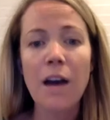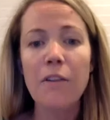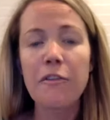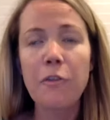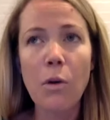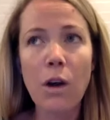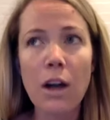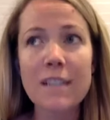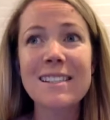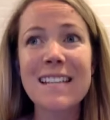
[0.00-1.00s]

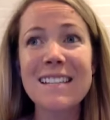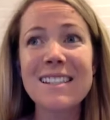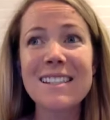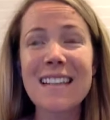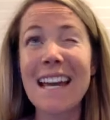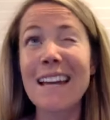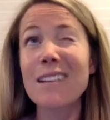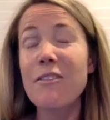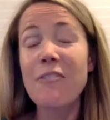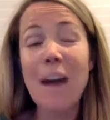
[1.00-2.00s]
for since like
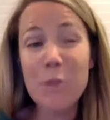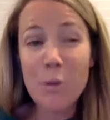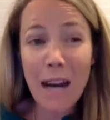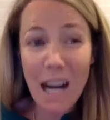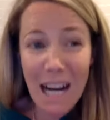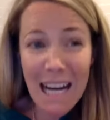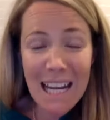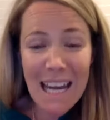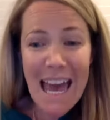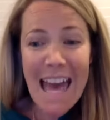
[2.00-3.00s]
February.
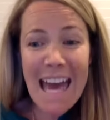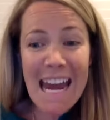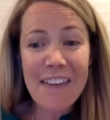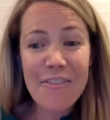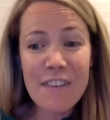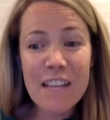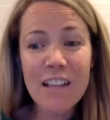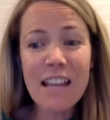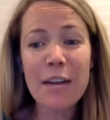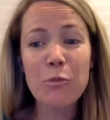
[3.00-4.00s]
And I feel
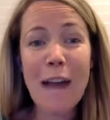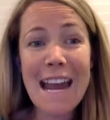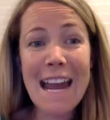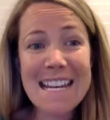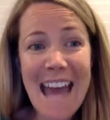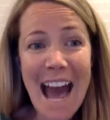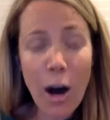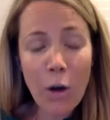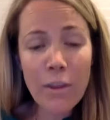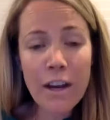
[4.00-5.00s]
like right
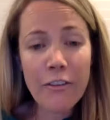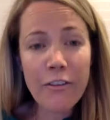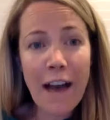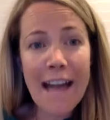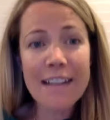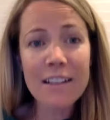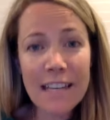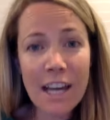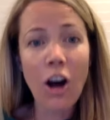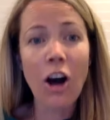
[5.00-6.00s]
now they're
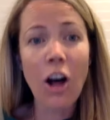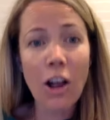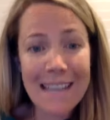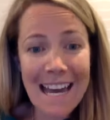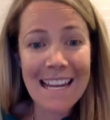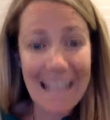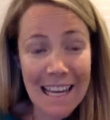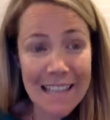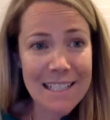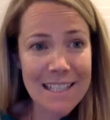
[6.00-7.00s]
finally all getting it.